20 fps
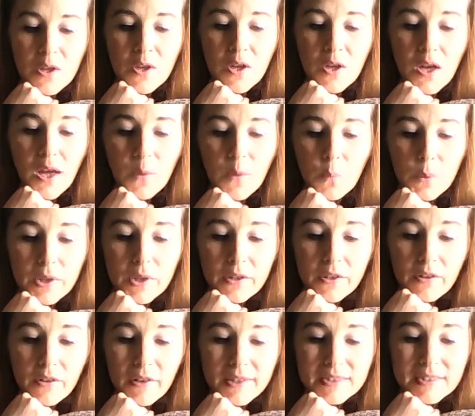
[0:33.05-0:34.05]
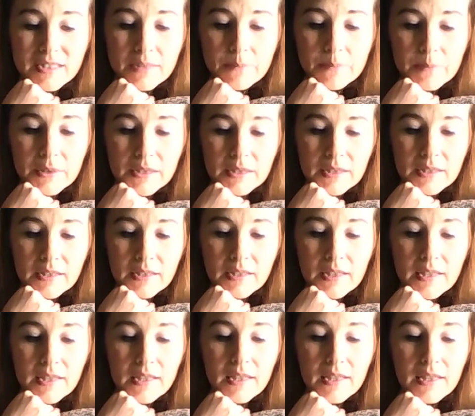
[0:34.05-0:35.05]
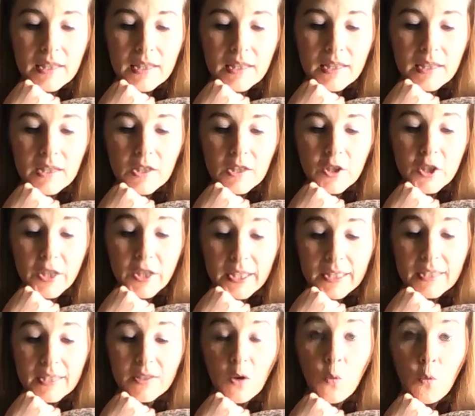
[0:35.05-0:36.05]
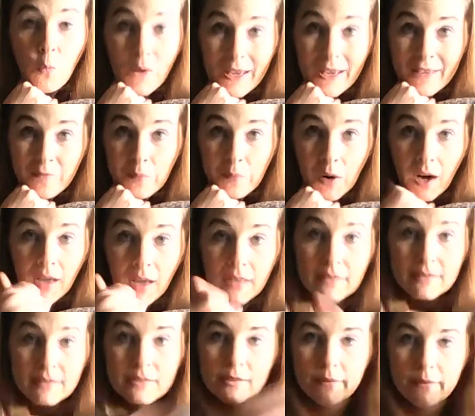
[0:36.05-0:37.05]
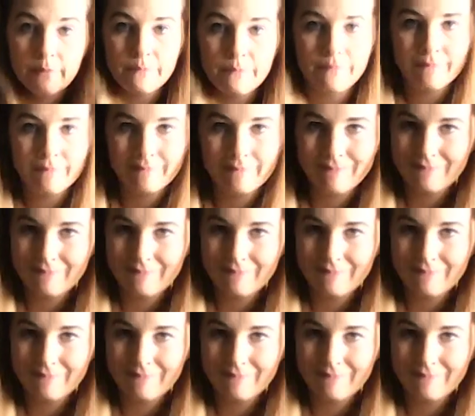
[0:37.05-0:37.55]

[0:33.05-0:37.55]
And we are going to be creating a wave box. So